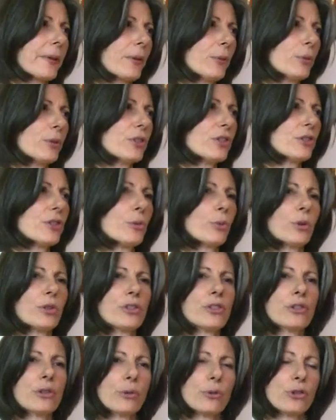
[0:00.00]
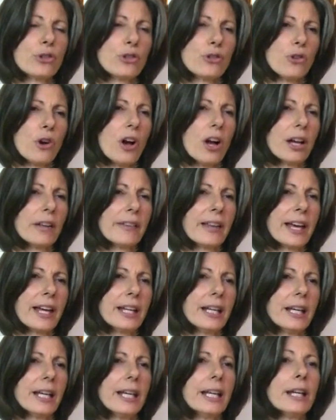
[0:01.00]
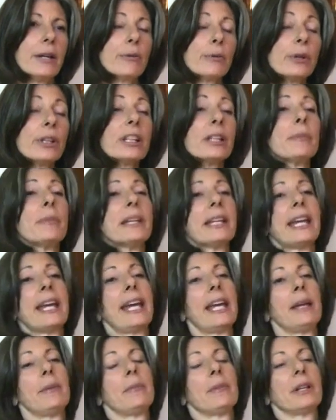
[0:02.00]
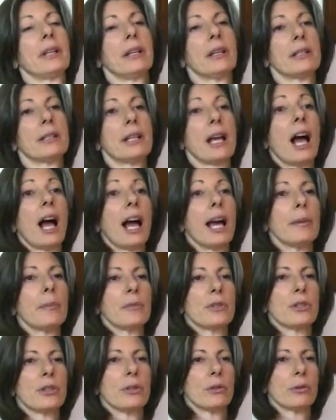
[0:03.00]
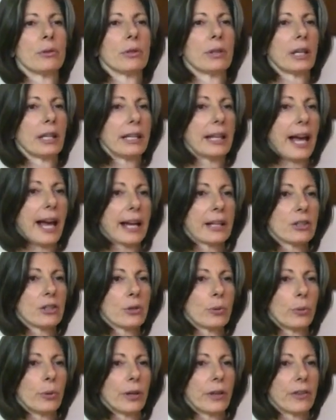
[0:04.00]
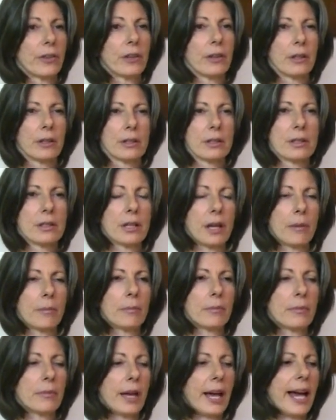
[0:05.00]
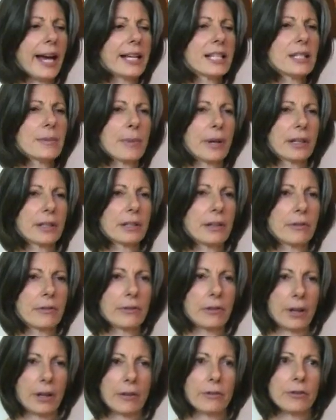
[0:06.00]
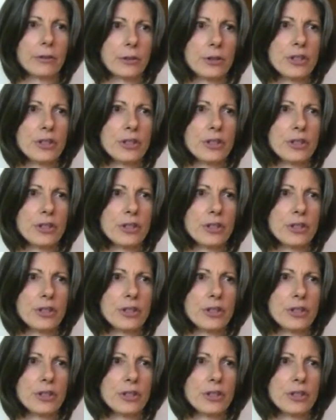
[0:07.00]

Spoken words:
was so strong that it really became time to connect with some aspect of your